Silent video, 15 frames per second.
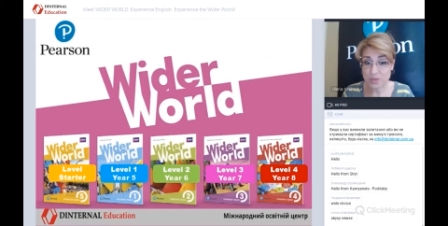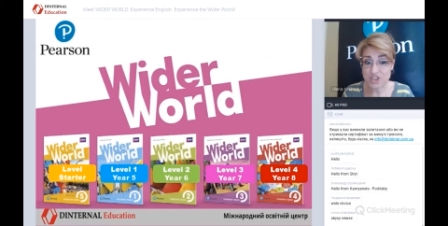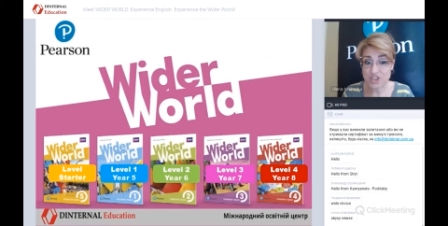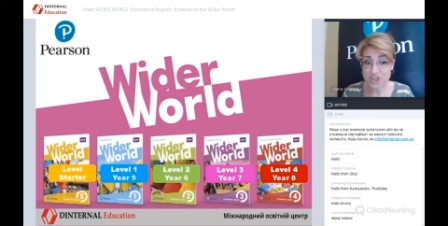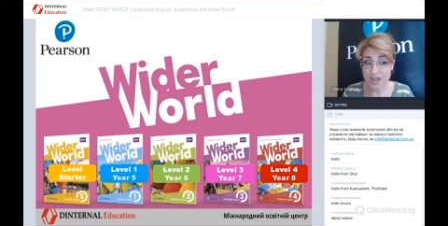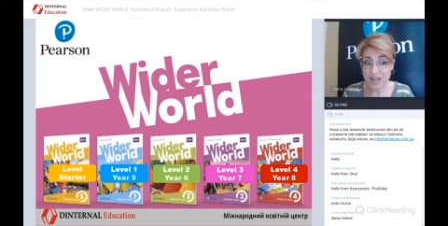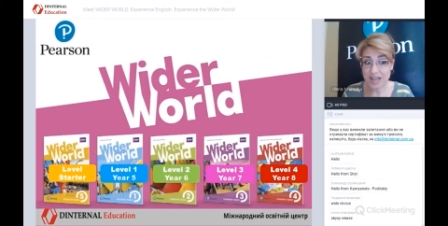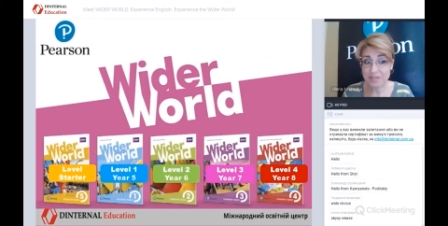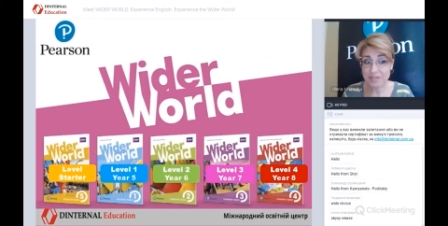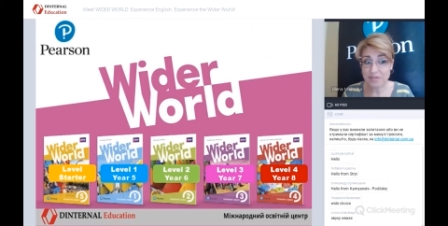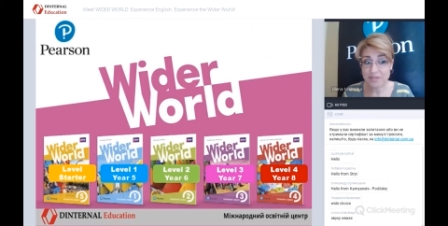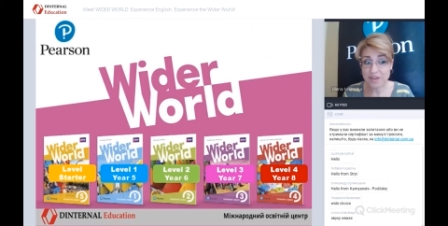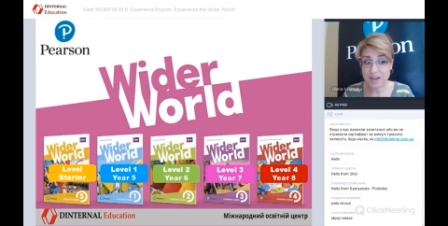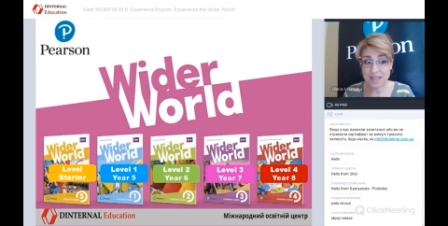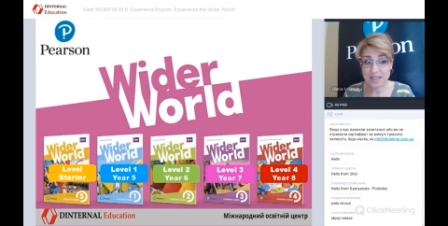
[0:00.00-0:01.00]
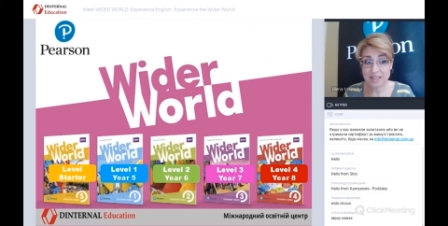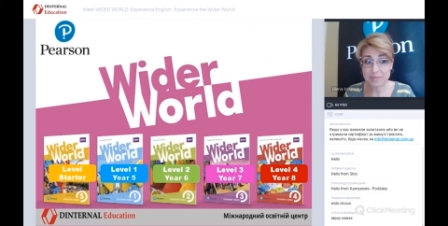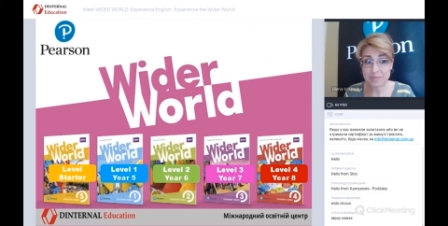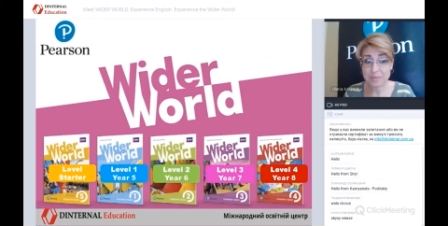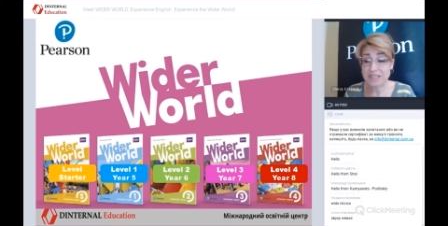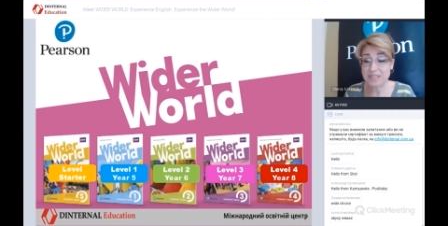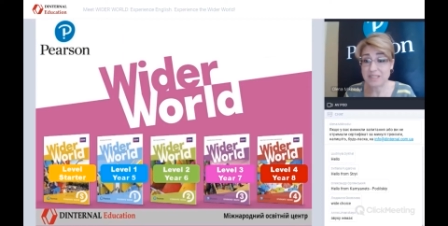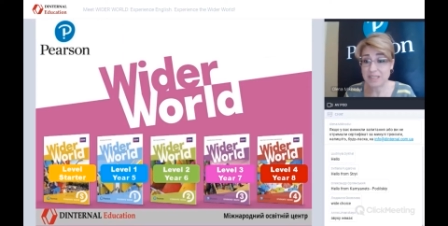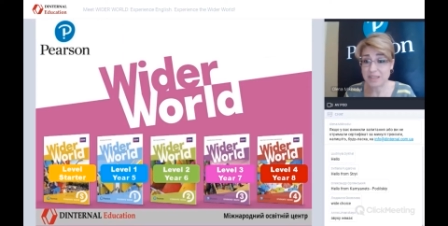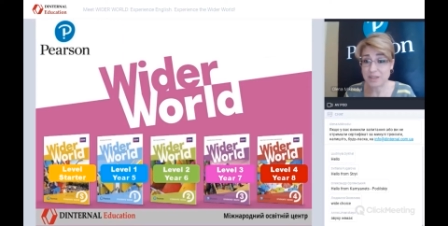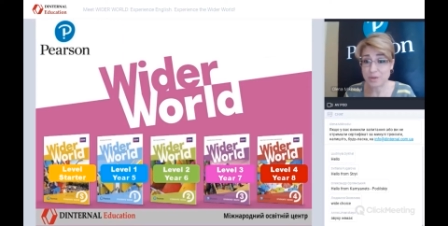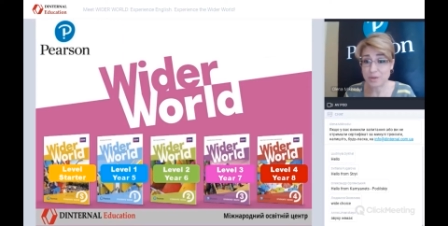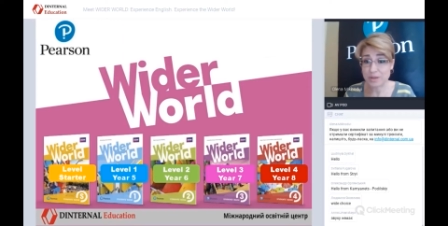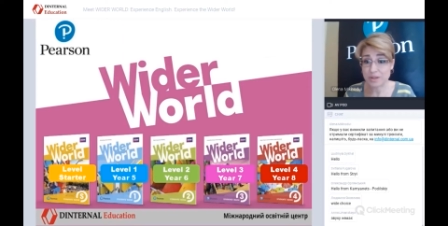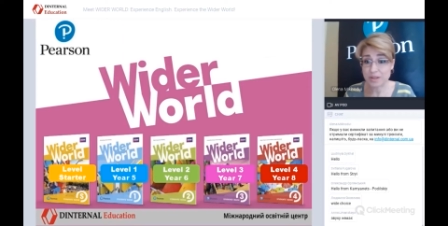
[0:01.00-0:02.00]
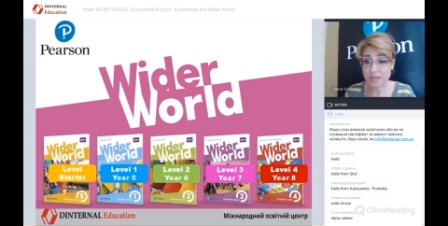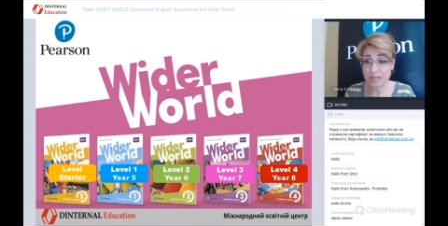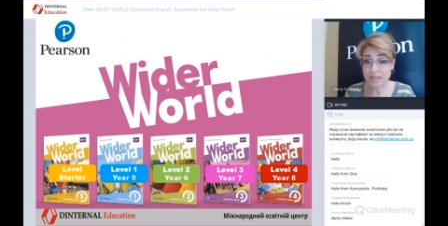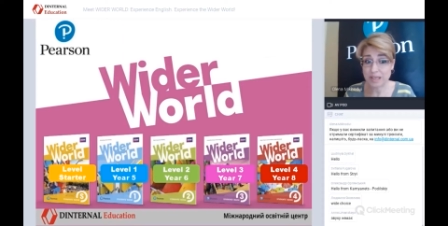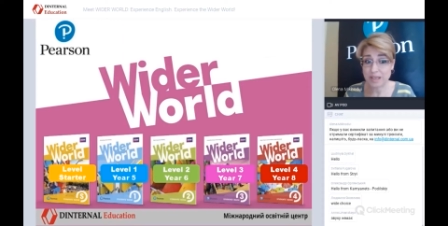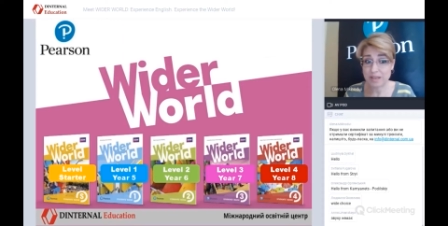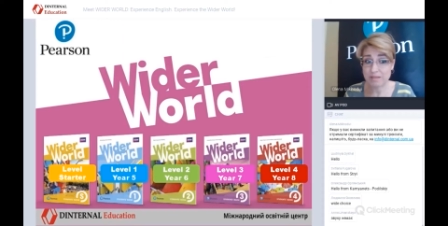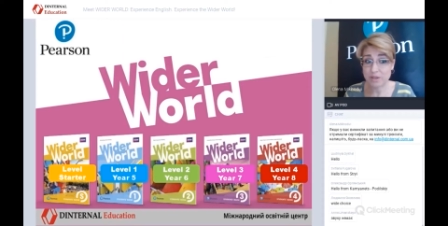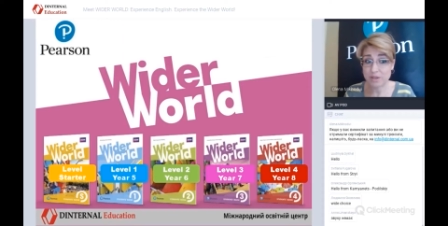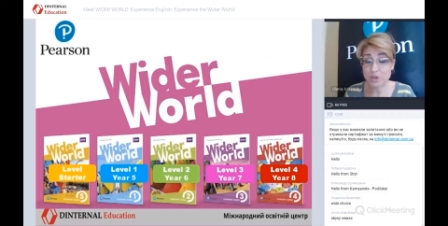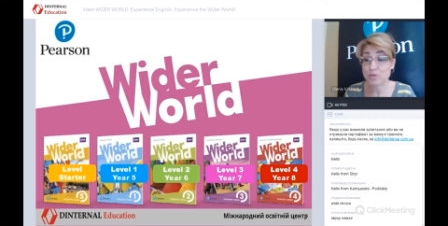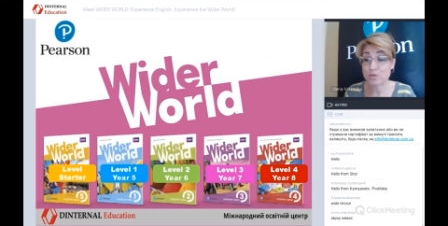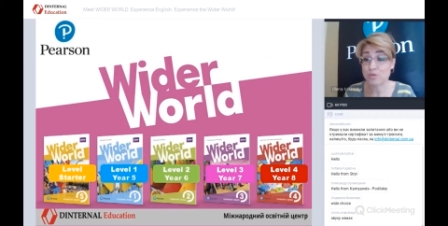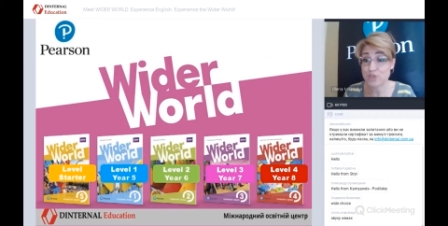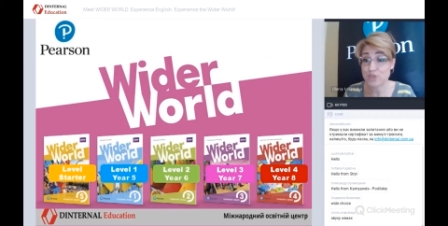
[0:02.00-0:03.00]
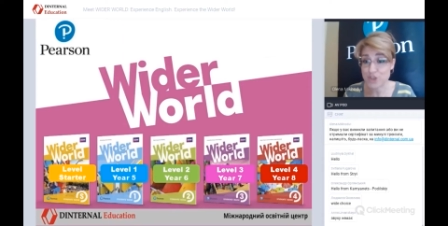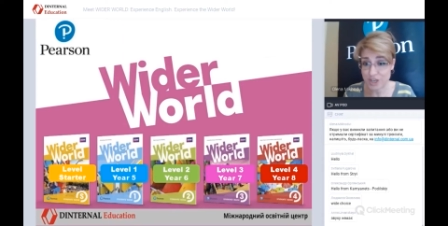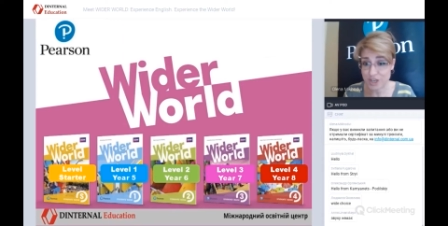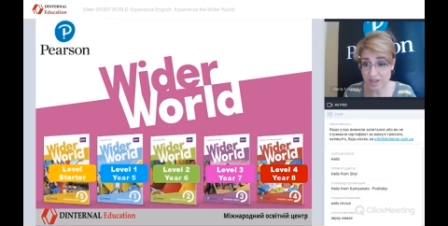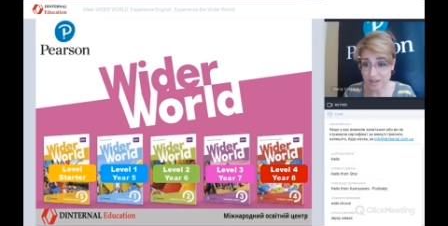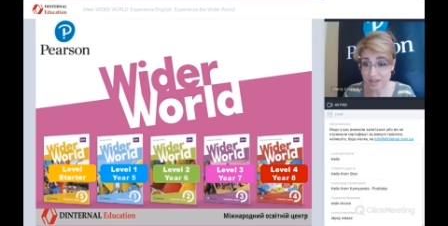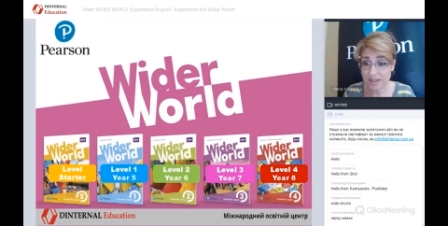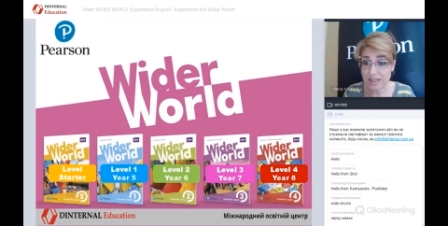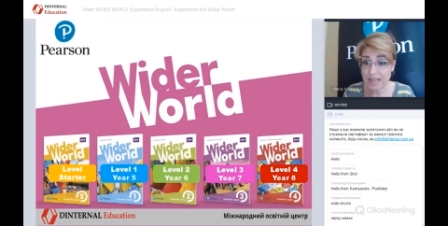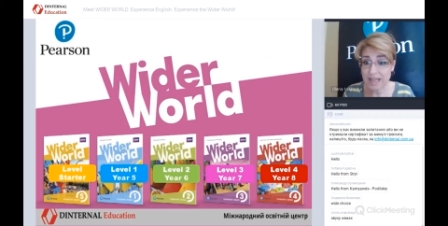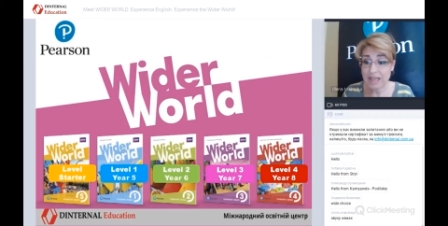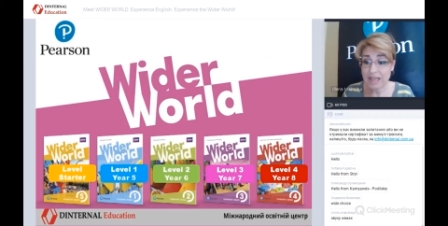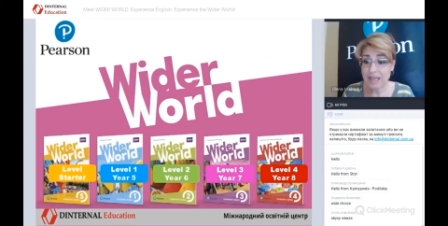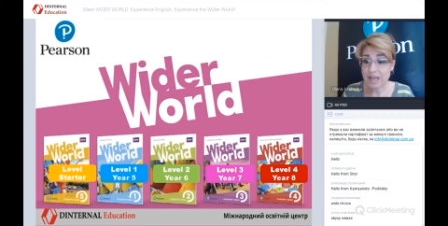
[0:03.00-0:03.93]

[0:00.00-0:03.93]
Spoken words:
which I find particularly crucial